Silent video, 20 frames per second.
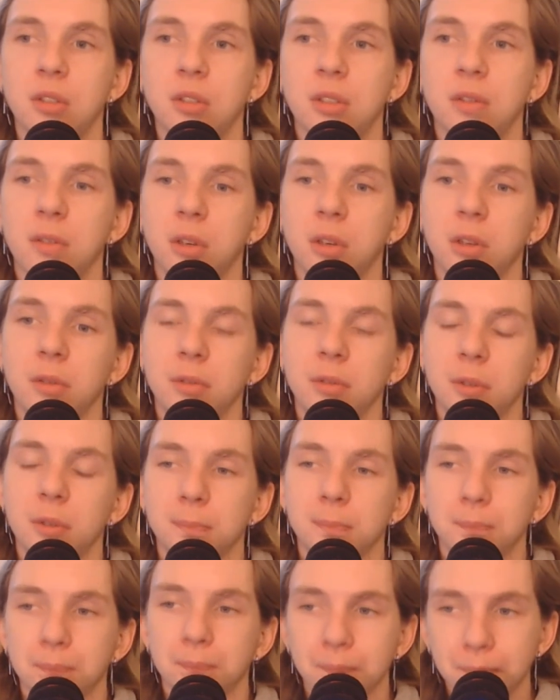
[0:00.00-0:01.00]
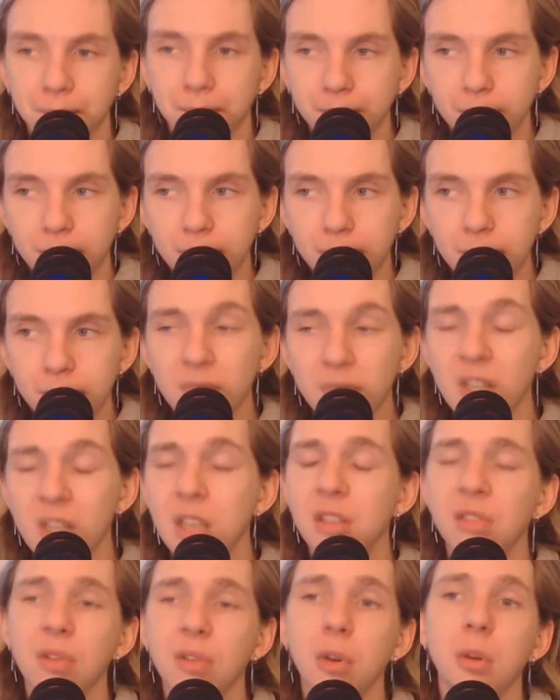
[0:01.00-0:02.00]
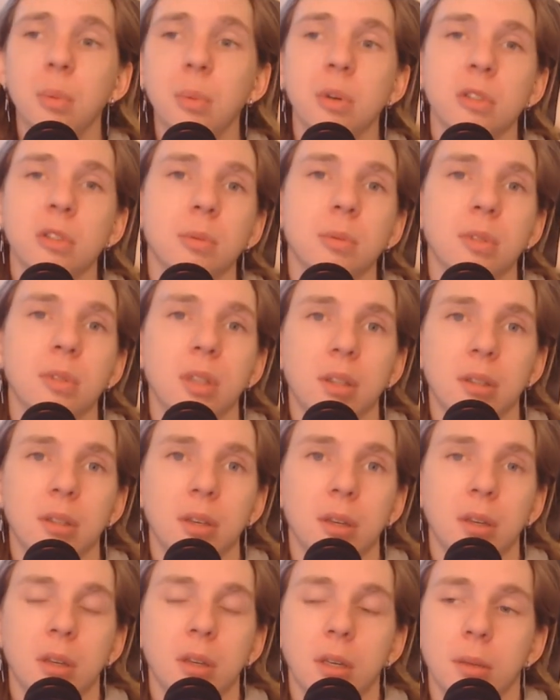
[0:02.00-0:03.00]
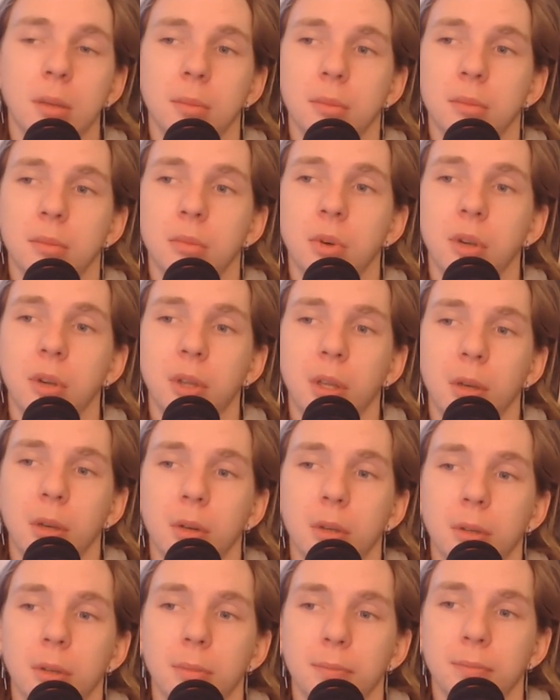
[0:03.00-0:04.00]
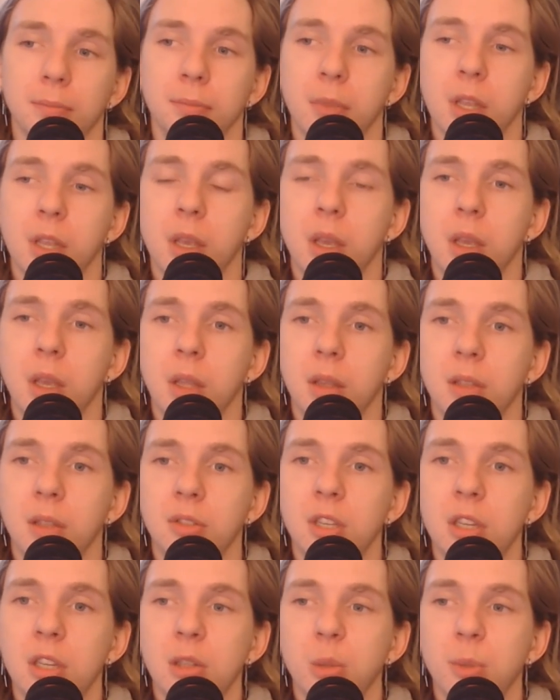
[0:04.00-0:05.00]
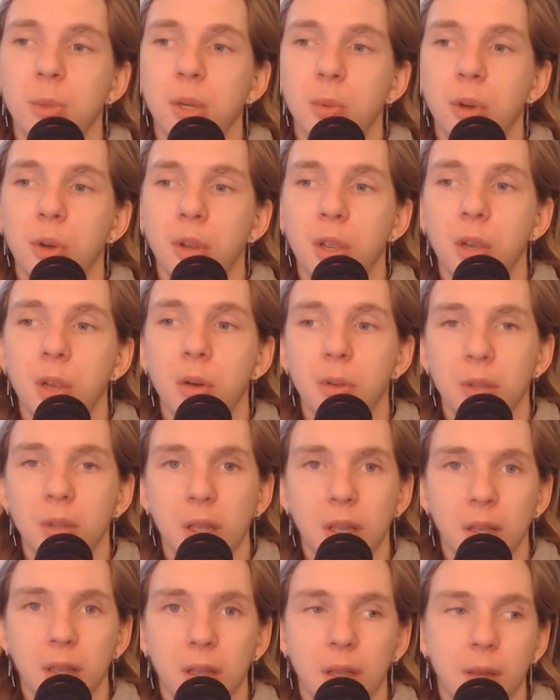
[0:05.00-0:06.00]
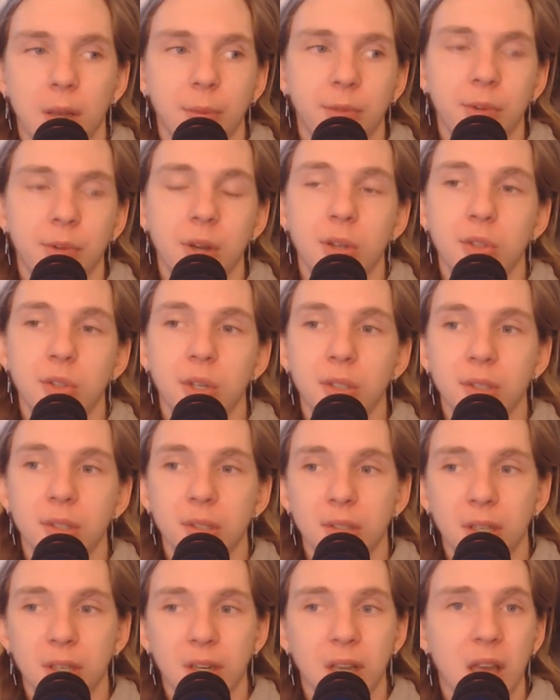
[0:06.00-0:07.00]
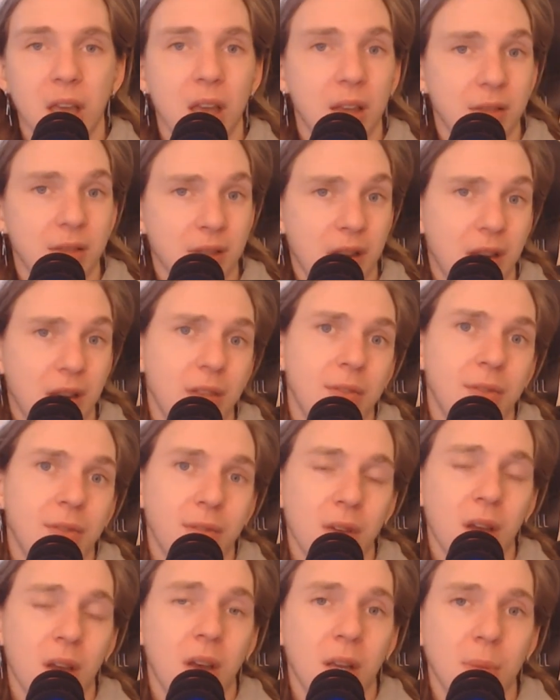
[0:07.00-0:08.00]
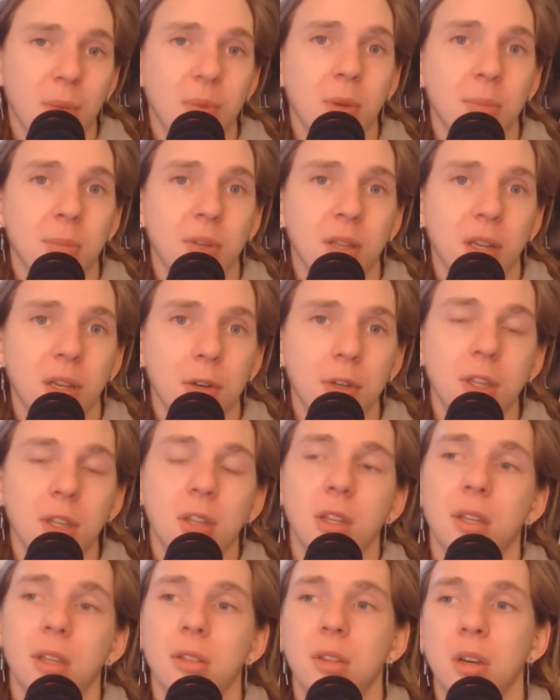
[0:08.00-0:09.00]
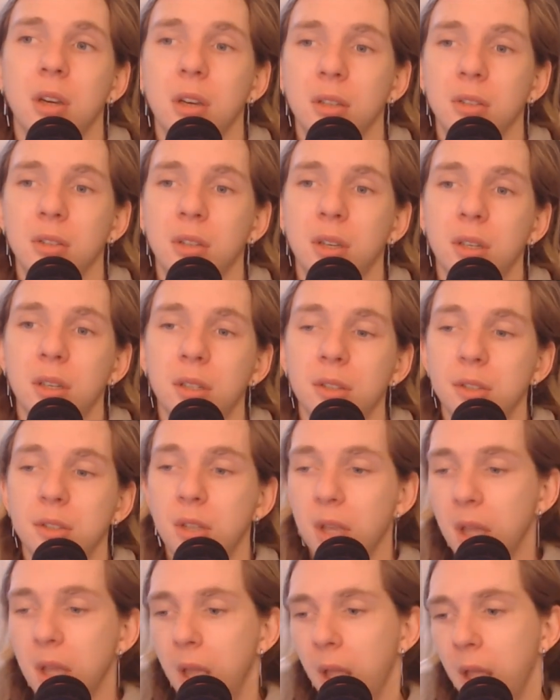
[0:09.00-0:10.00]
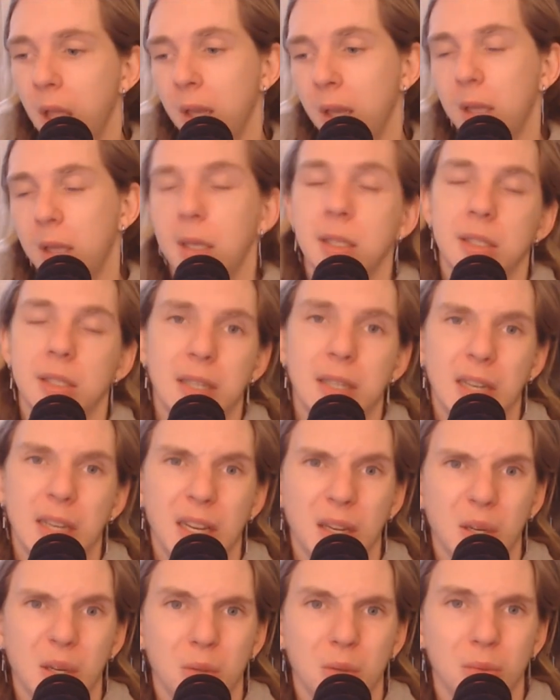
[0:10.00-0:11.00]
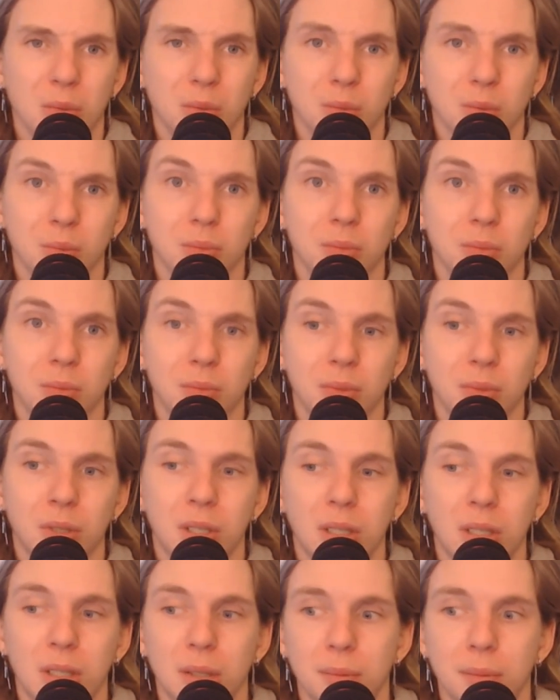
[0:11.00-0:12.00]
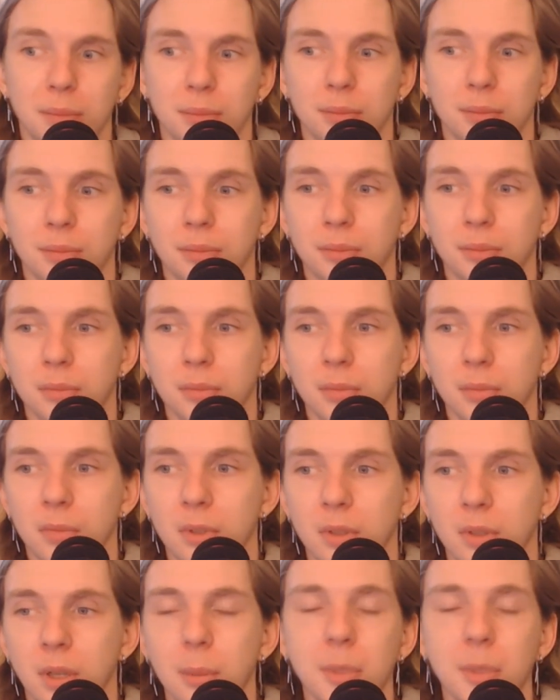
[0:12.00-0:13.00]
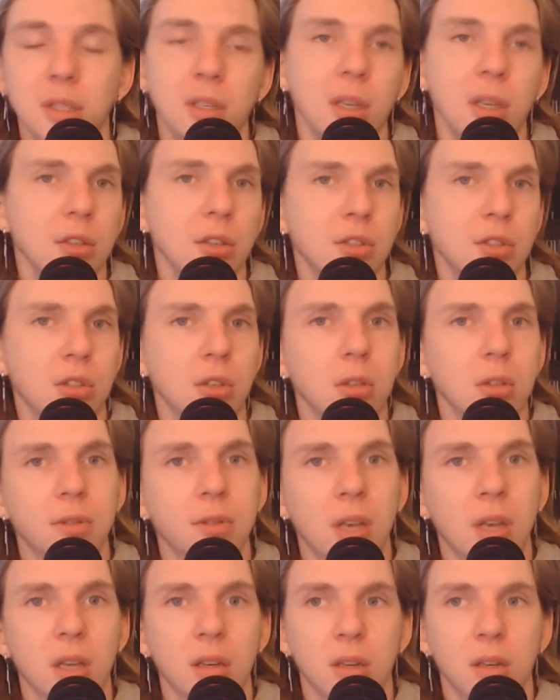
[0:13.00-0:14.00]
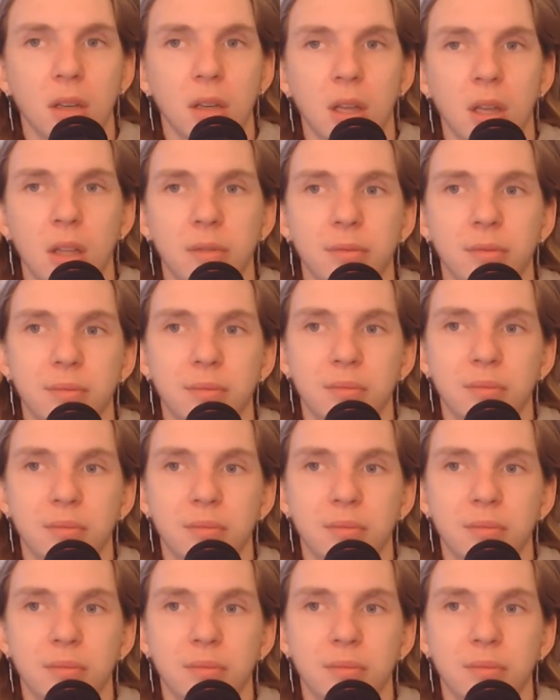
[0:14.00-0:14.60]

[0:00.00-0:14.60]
involved. It's very possible that they're working on it. They seem to be working on their franchises that have high popularity, like Darksiders, and I guess now, I mean, THQ have